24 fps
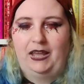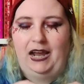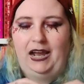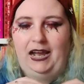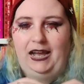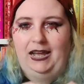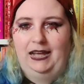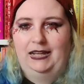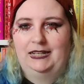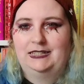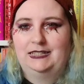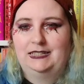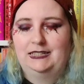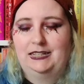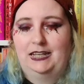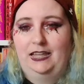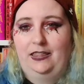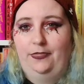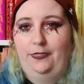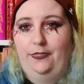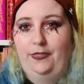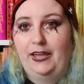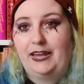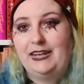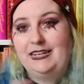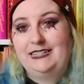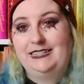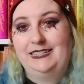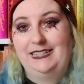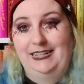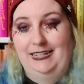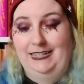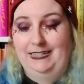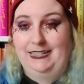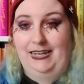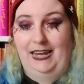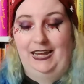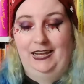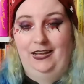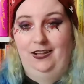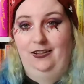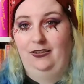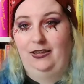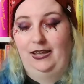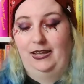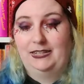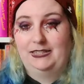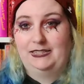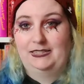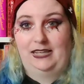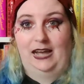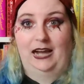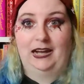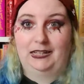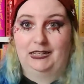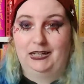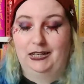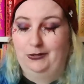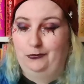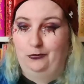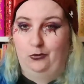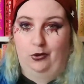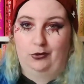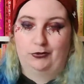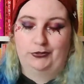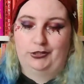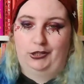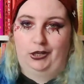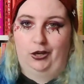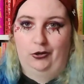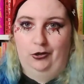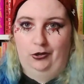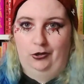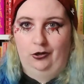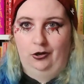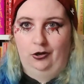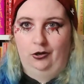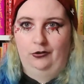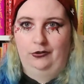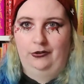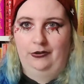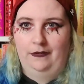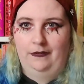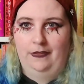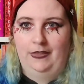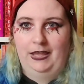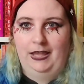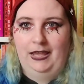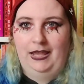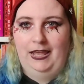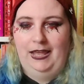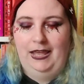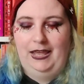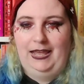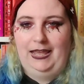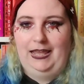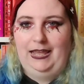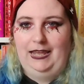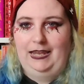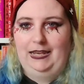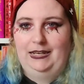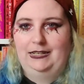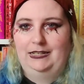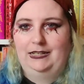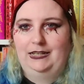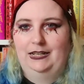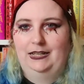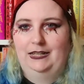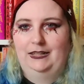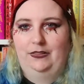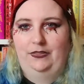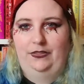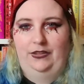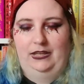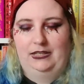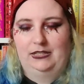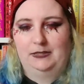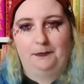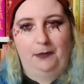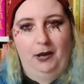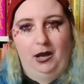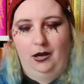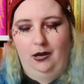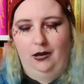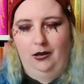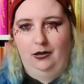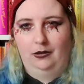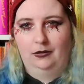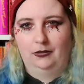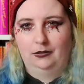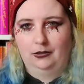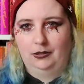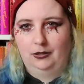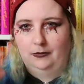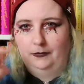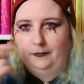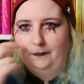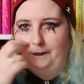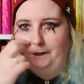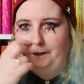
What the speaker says: and they detail exactly what's going on in this park.